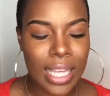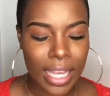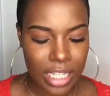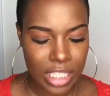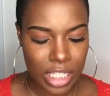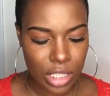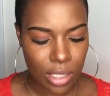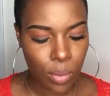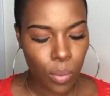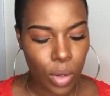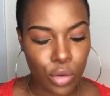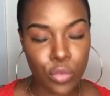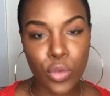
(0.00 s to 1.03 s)
Like it's just a
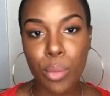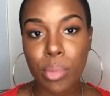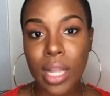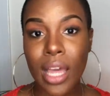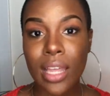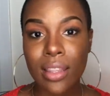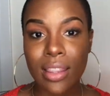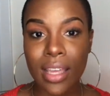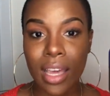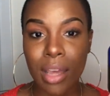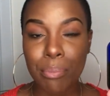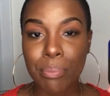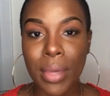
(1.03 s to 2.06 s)
wonderful blend
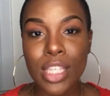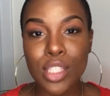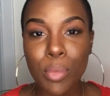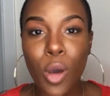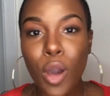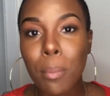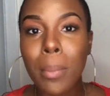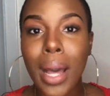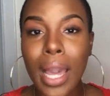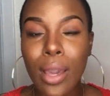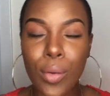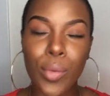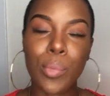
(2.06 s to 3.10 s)
that based upon
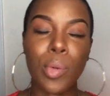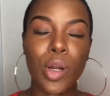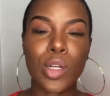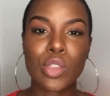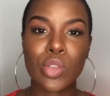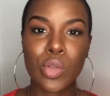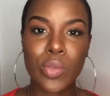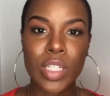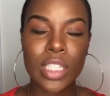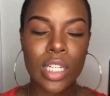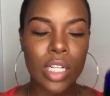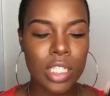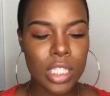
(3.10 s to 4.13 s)
my own personal
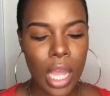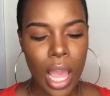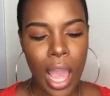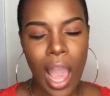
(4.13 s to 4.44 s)
research,